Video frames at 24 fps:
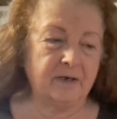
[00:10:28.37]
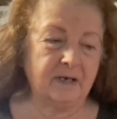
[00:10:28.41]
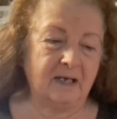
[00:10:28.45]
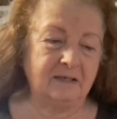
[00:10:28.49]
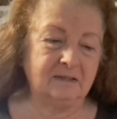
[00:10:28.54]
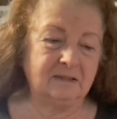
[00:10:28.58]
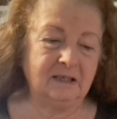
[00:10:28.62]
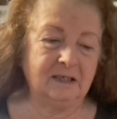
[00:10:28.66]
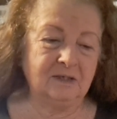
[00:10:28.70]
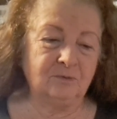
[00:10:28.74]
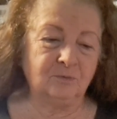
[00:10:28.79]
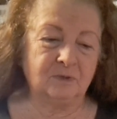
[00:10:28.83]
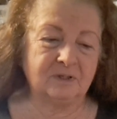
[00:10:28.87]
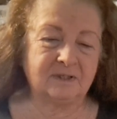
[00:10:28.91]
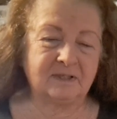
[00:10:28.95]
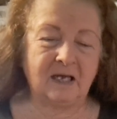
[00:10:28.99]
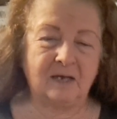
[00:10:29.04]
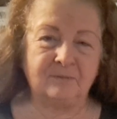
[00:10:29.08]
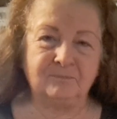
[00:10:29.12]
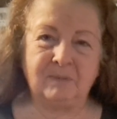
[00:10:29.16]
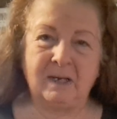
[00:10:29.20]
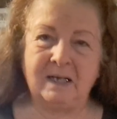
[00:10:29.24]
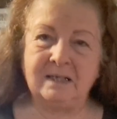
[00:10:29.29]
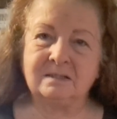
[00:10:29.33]
I did was
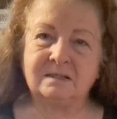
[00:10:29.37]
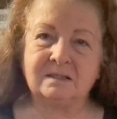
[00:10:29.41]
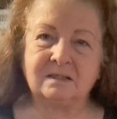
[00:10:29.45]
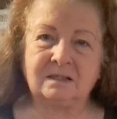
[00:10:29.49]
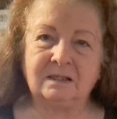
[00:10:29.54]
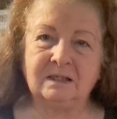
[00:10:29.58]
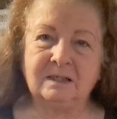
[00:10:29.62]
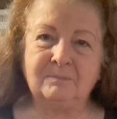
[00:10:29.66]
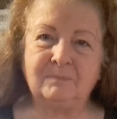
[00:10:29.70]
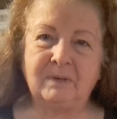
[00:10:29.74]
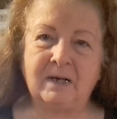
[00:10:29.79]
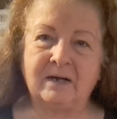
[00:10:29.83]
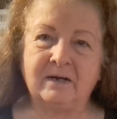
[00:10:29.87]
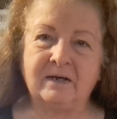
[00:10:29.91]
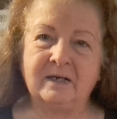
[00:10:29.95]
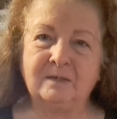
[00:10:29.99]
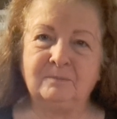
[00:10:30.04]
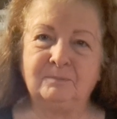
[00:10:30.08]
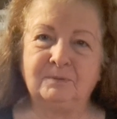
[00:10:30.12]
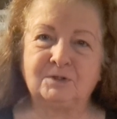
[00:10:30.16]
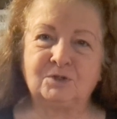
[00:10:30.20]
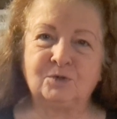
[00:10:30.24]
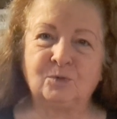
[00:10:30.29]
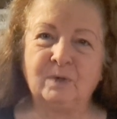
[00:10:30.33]
I basically
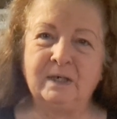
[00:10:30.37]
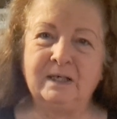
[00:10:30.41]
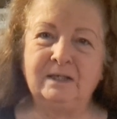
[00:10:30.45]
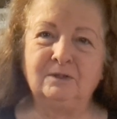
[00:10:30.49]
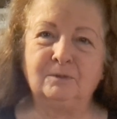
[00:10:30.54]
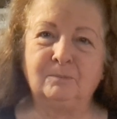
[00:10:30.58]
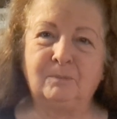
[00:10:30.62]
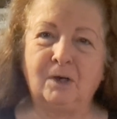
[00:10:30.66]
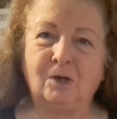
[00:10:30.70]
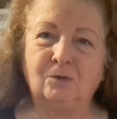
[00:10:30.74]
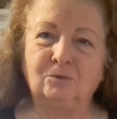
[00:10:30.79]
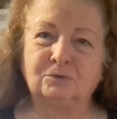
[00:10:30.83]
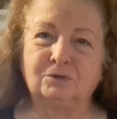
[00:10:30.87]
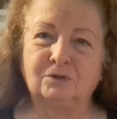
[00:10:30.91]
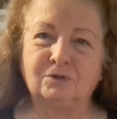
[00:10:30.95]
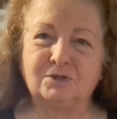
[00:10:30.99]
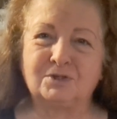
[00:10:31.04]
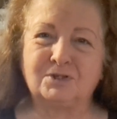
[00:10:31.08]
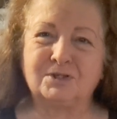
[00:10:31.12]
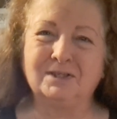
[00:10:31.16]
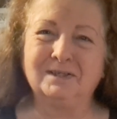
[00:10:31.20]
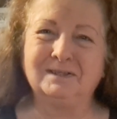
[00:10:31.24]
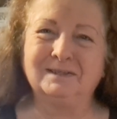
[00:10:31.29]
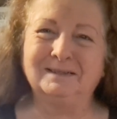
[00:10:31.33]
buried between the
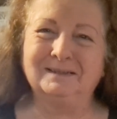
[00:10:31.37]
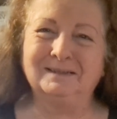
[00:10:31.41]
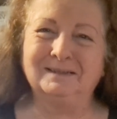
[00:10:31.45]
boulders.